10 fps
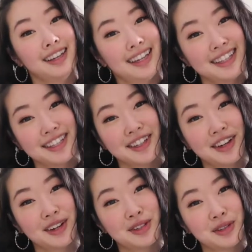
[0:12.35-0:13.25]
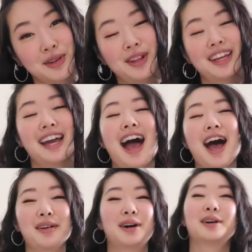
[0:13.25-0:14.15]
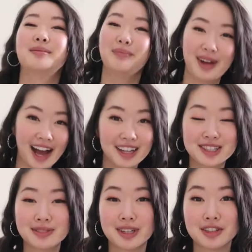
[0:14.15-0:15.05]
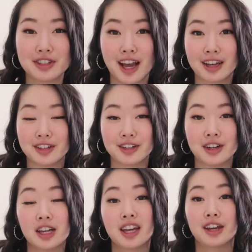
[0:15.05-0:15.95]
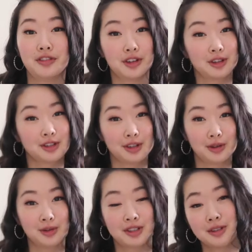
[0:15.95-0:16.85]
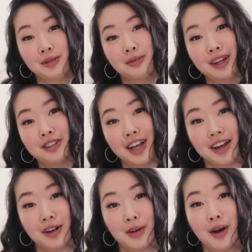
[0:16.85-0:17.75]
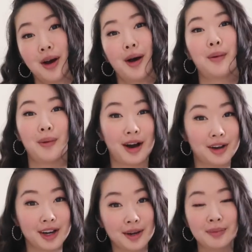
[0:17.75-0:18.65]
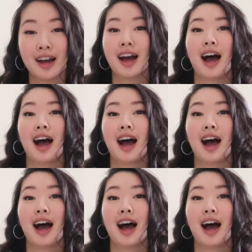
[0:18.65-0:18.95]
It's your girl Julie and welcome back to my channel. If you're new to my channel, welcome.